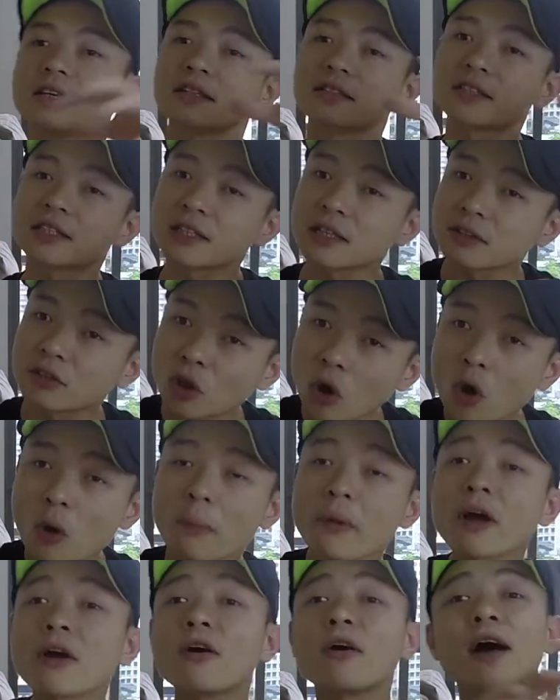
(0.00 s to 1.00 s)
it's a
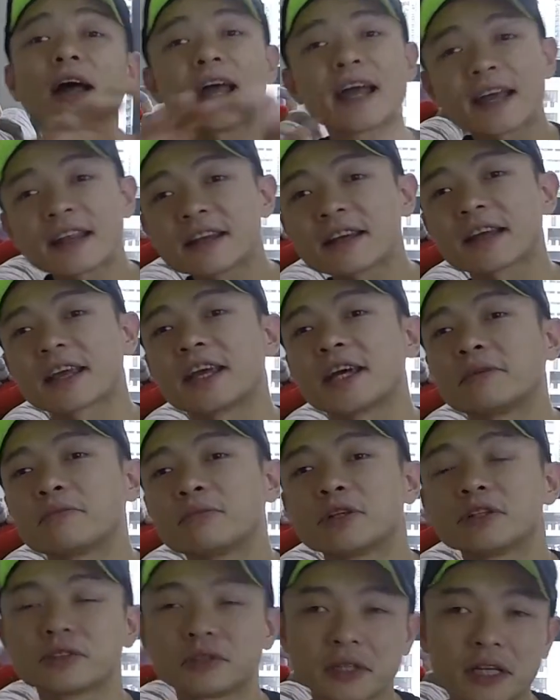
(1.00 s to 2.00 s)
doorbell and a
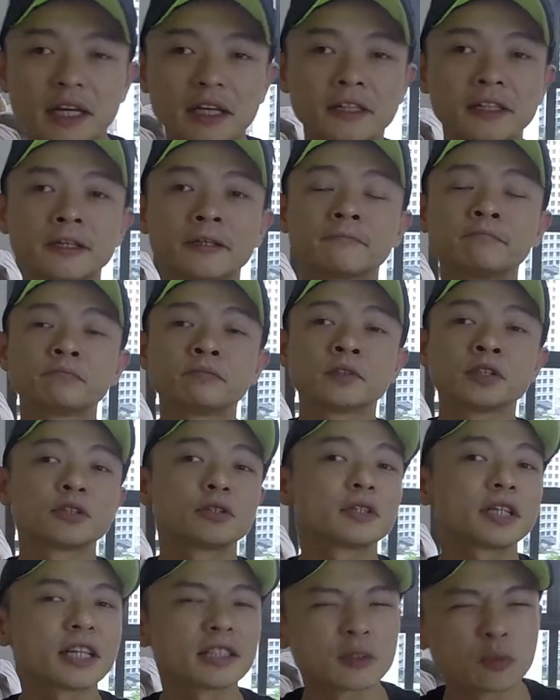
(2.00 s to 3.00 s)
camera together. So
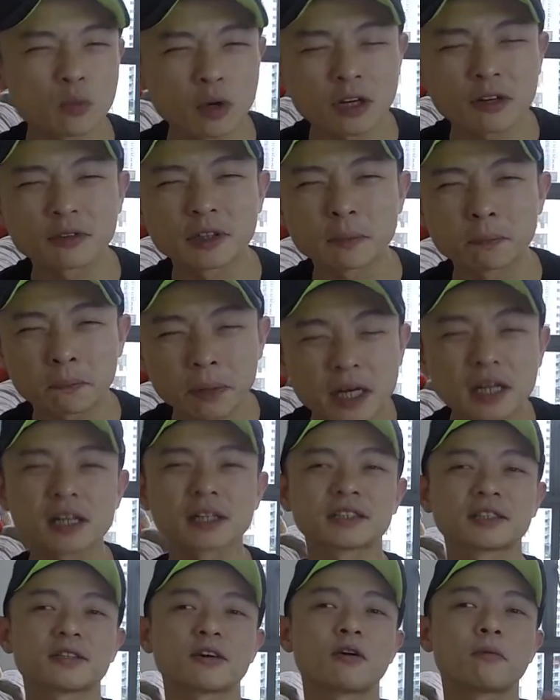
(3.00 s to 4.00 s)
that's one of the
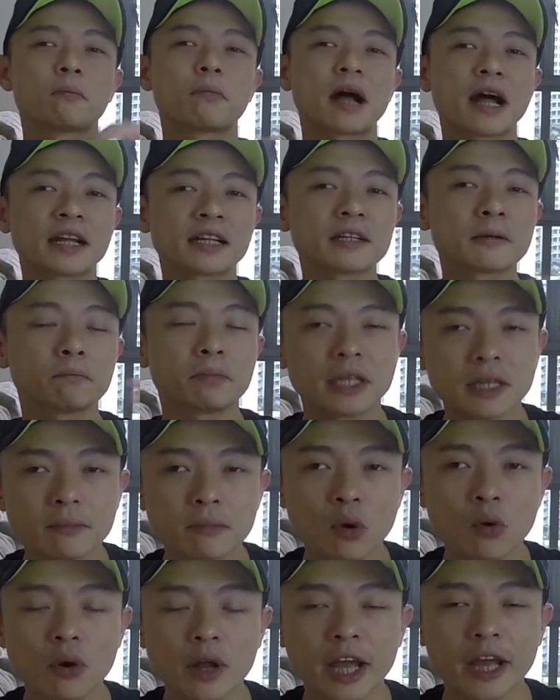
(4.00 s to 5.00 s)
perks of buying a
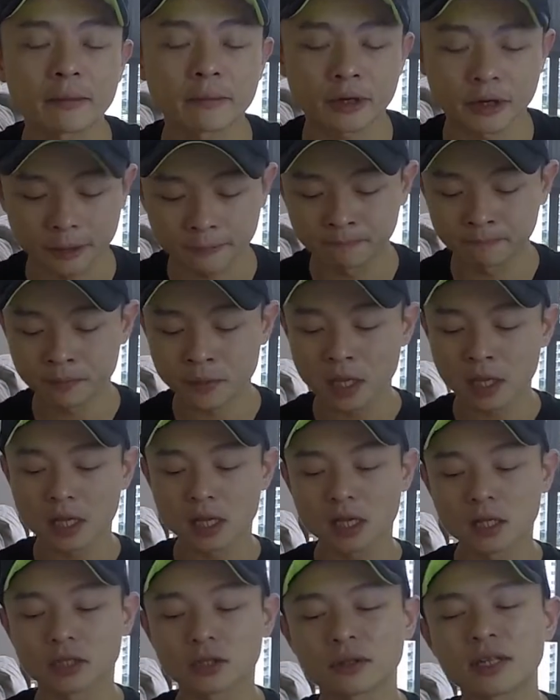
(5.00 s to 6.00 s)
peephole camera.
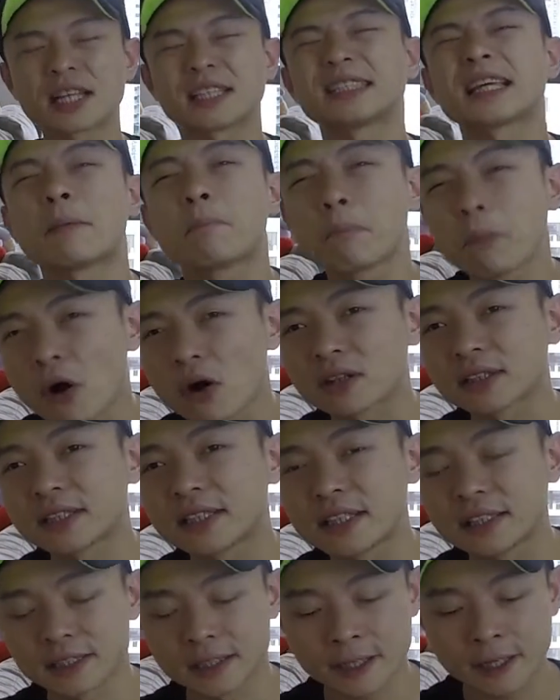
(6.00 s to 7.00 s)
So let's unbox
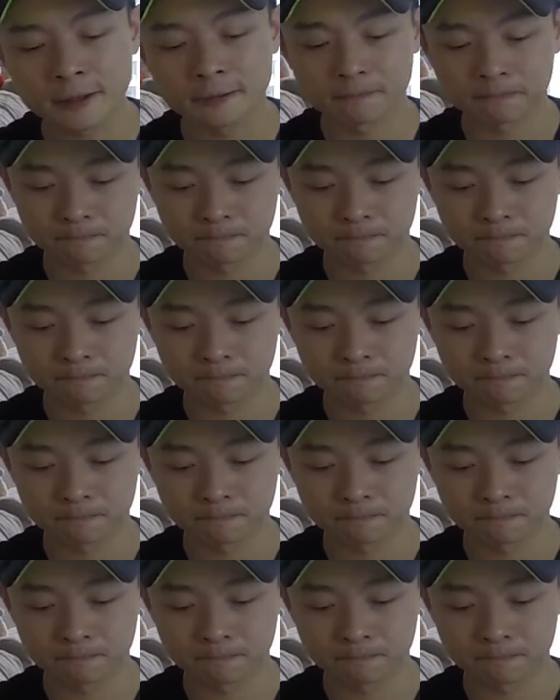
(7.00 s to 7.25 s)
this thing.